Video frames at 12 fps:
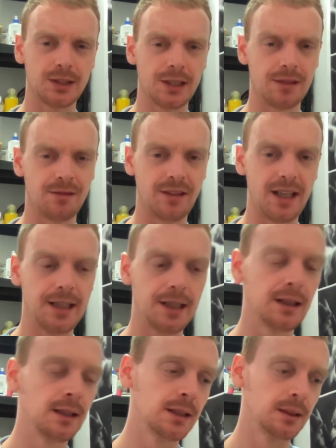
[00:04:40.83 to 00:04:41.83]
to
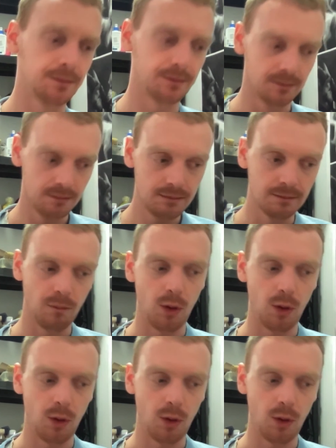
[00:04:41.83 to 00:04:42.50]
convey what